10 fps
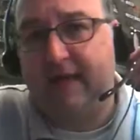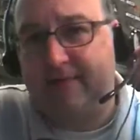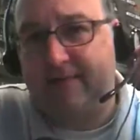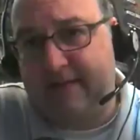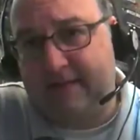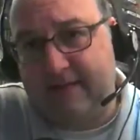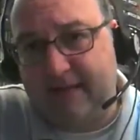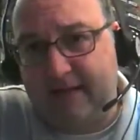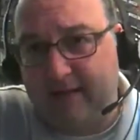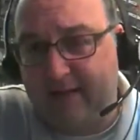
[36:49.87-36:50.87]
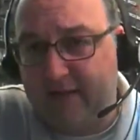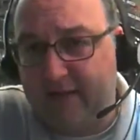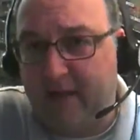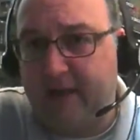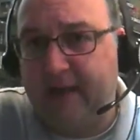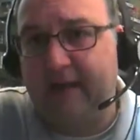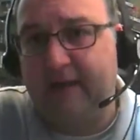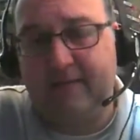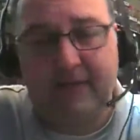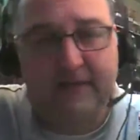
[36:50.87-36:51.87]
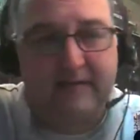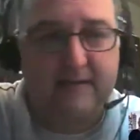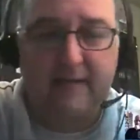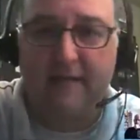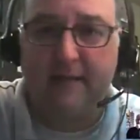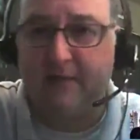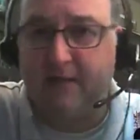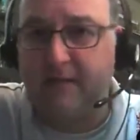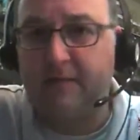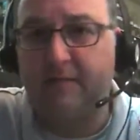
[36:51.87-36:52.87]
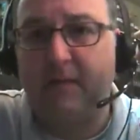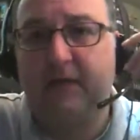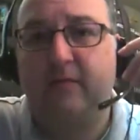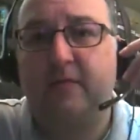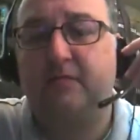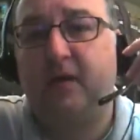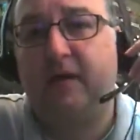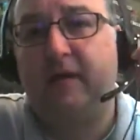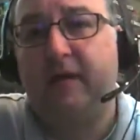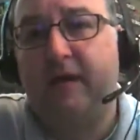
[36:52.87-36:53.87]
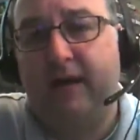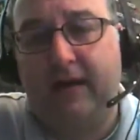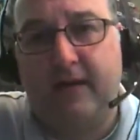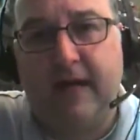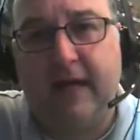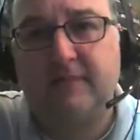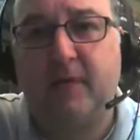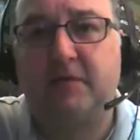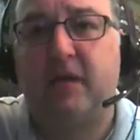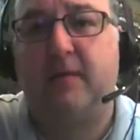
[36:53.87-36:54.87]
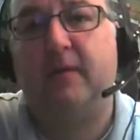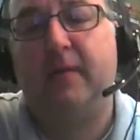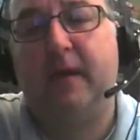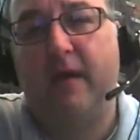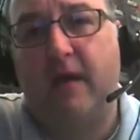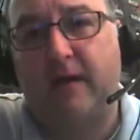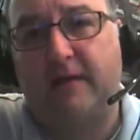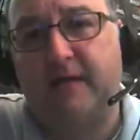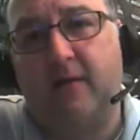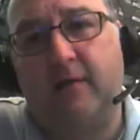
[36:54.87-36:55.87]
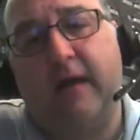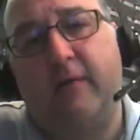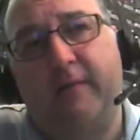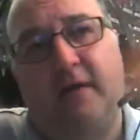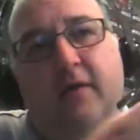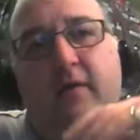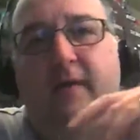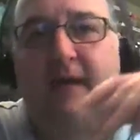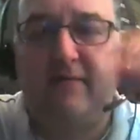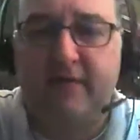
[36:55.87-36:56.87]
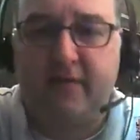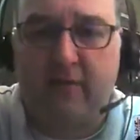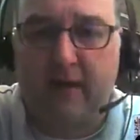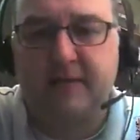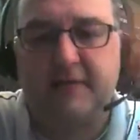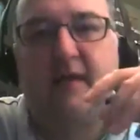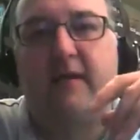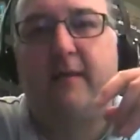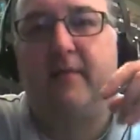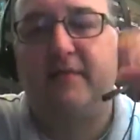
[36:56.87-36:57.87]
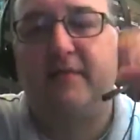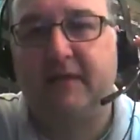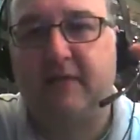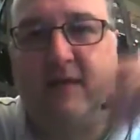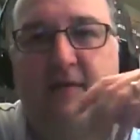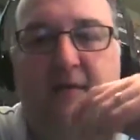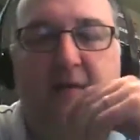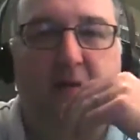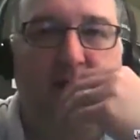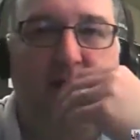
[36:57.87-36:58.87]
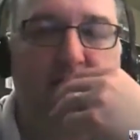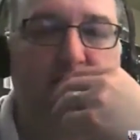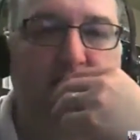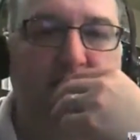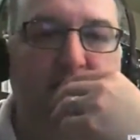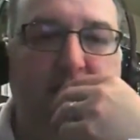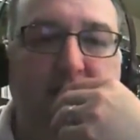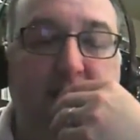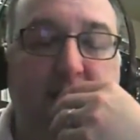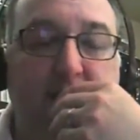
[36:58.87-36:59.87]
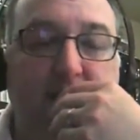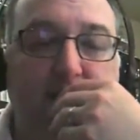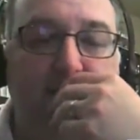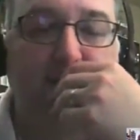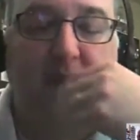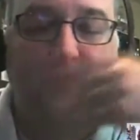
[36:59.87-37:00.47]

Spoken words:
I don't have any money and Melissa's getting upset that I'm spending too much money and an expo's coming up. I say, okay, well, I'm going to go to my inventory and I'm going to sell a couple of things. So I have I have some money set aside. I